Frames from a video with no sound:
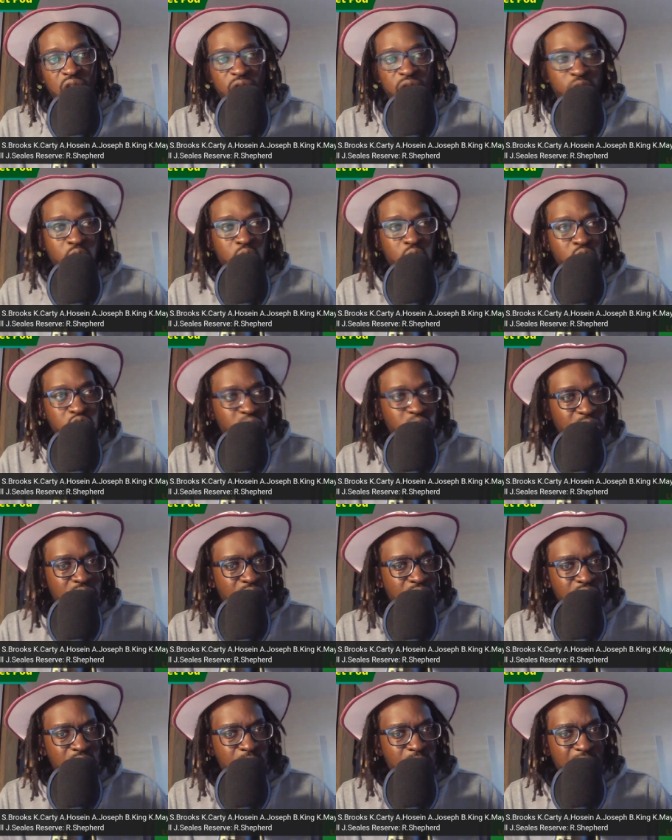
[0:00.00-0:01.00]
of course we're
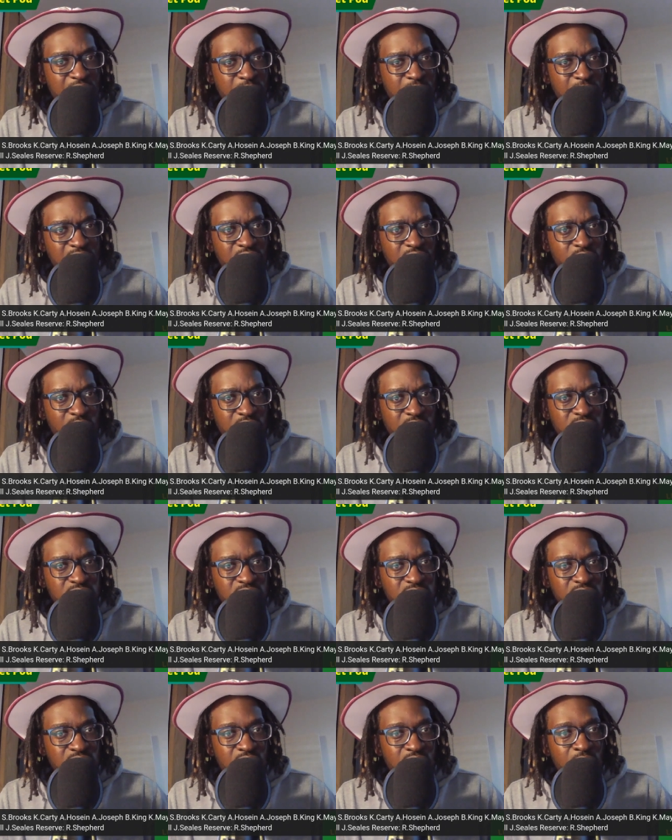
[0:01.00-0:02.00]
not going to make many
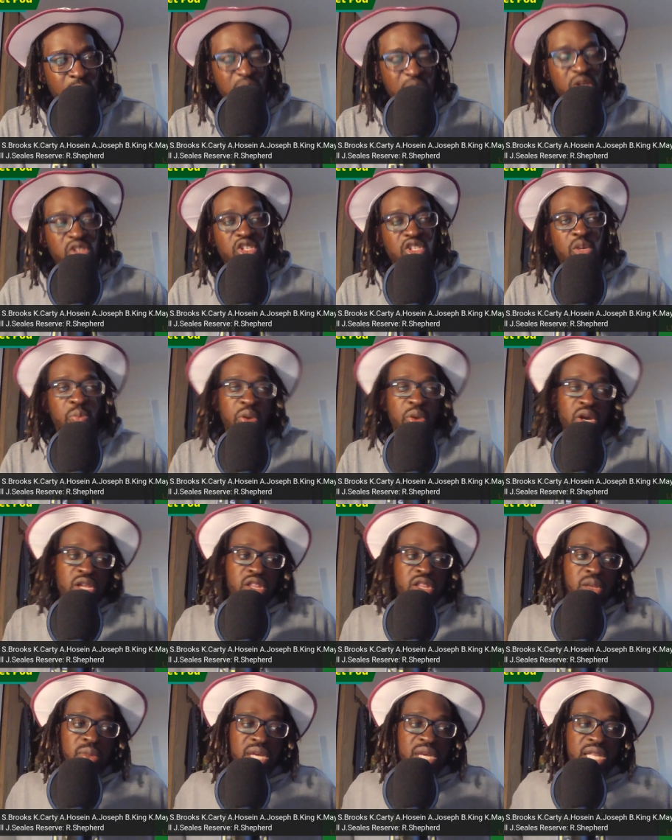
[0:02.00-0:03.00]
runs because you're
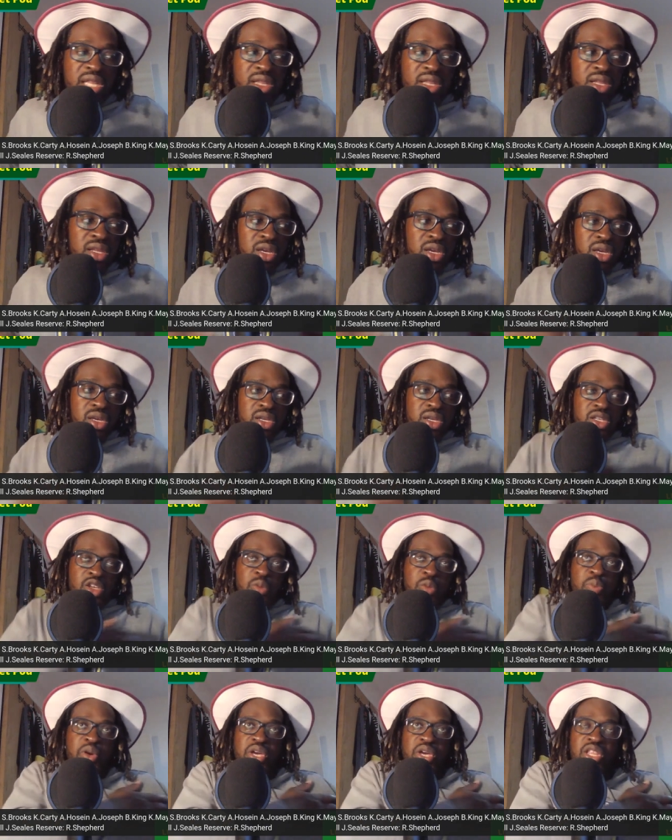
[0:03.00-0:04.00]
putting them in
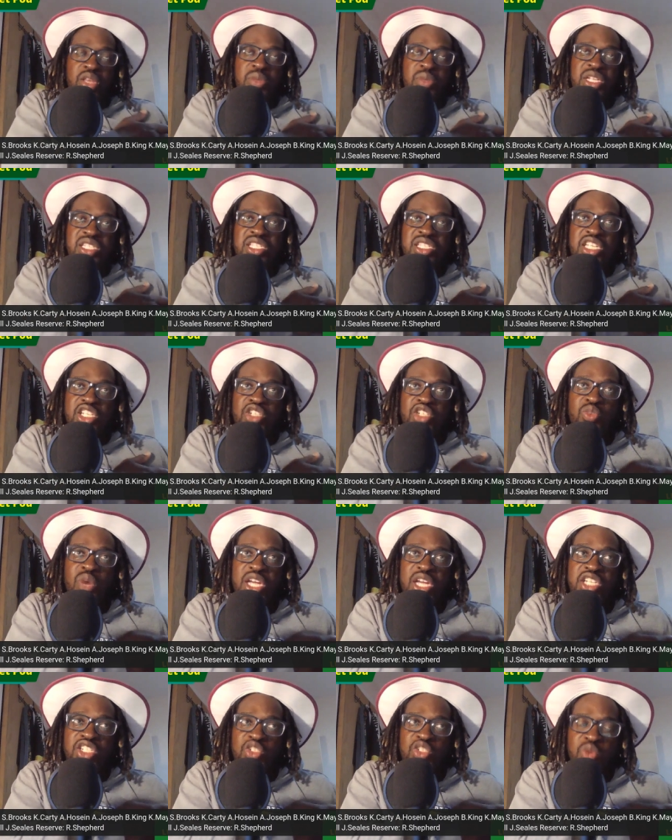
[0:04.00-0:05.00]
you're putting them in
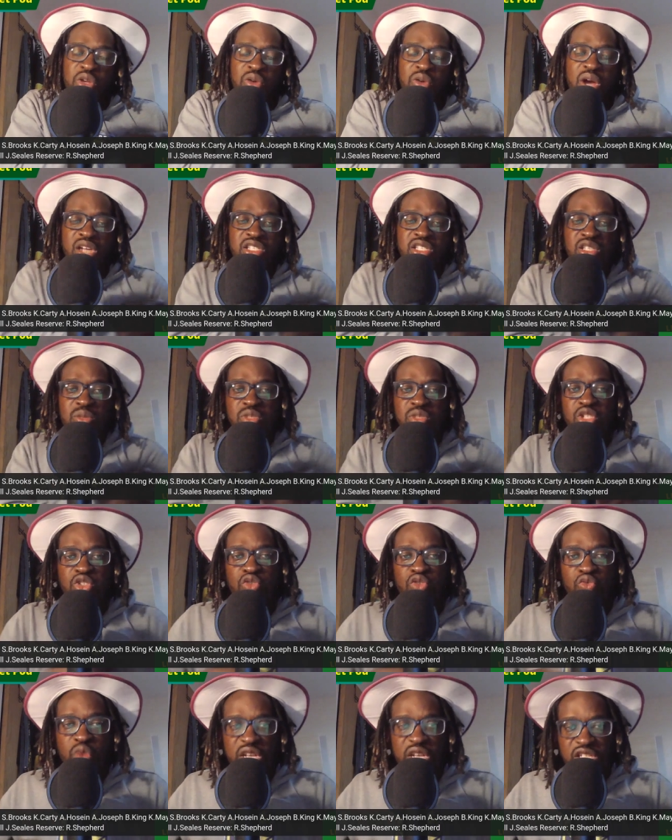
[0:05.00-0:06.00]
situations where you're asking them to
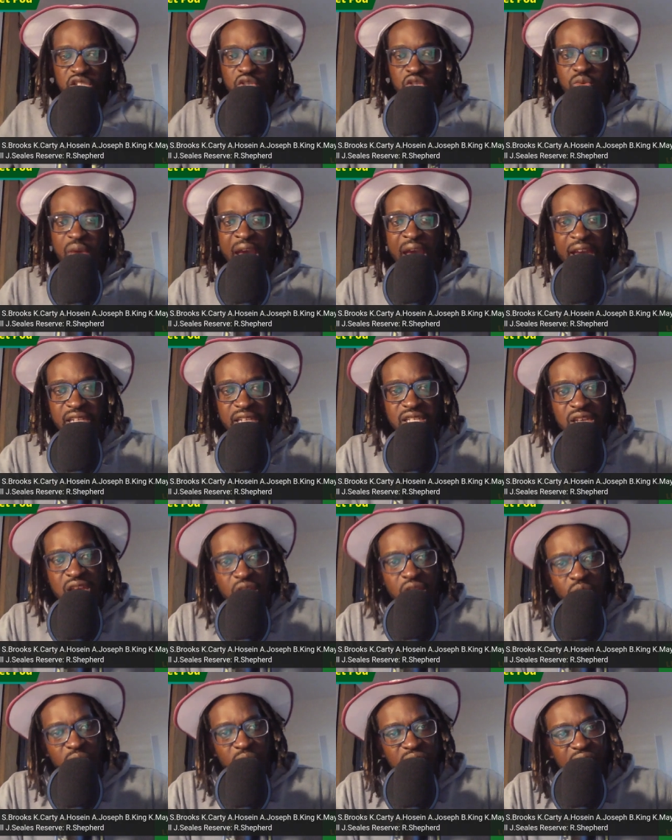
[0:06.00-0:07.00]
do rescue acts
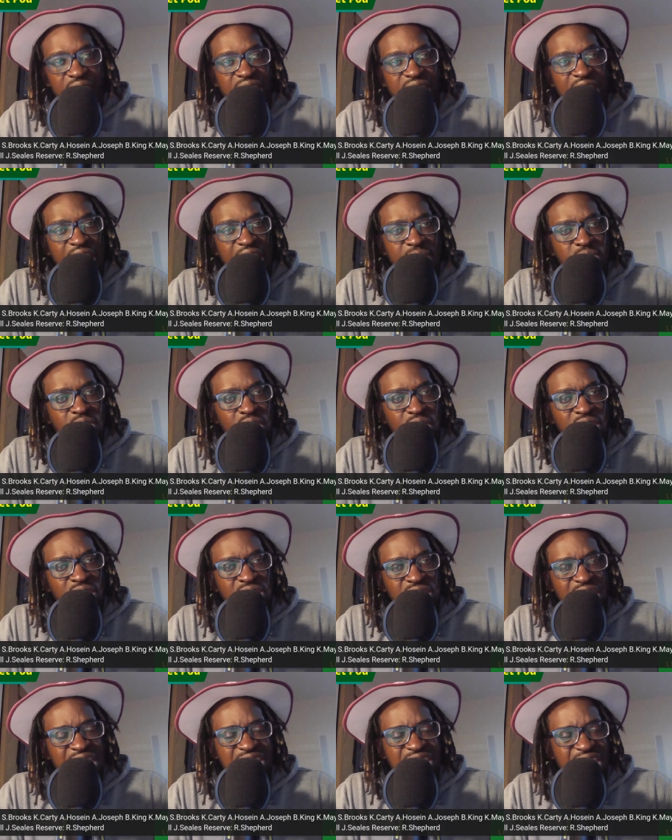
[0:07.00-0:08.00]
when their game not
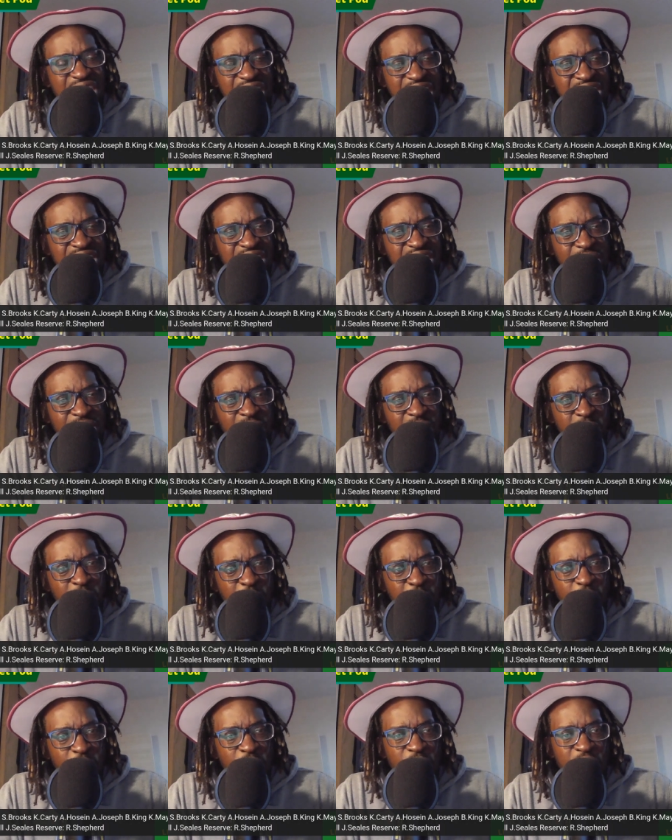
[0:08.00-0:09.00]
is, isn't necessarily
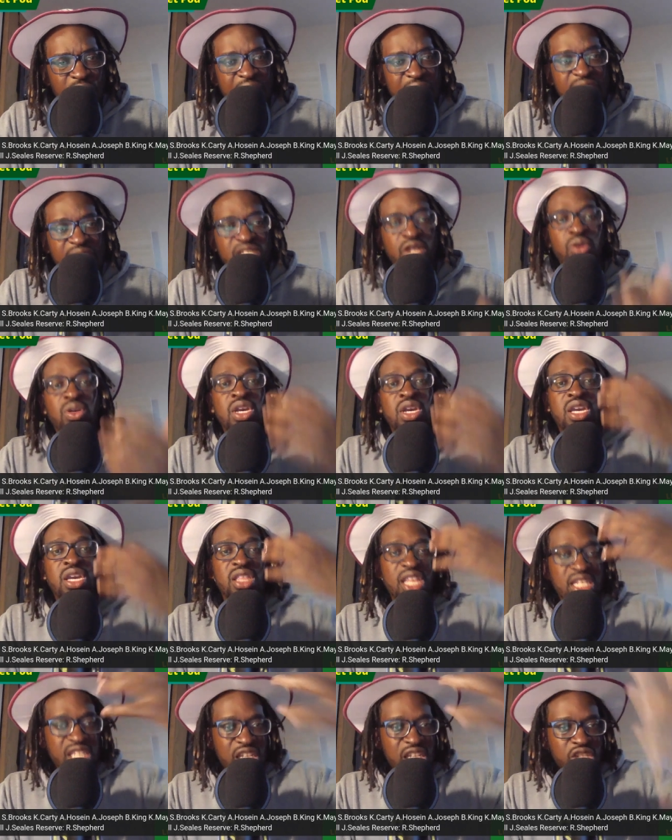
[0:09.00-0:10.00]
built for that. So
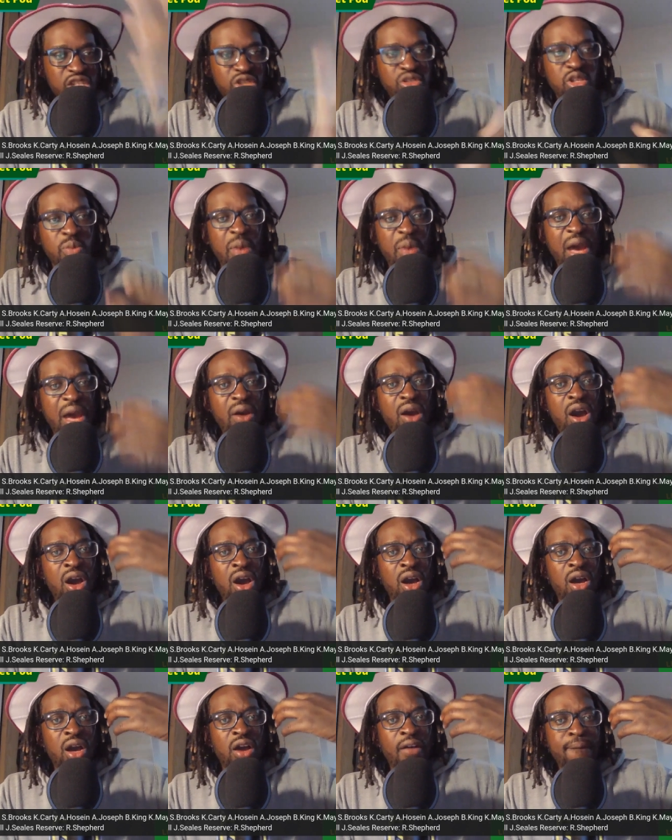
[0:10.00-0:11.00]
there's issues about
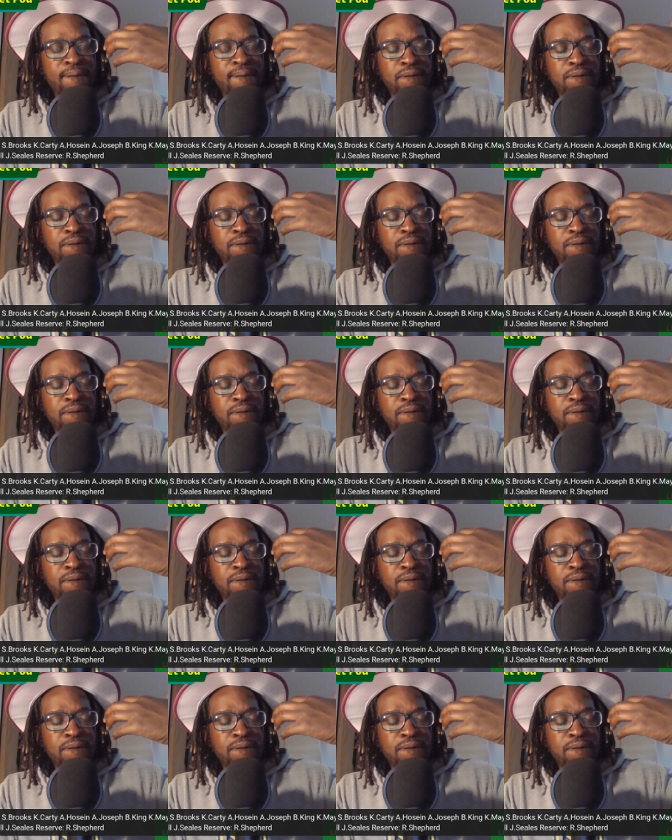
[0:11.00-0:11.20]
our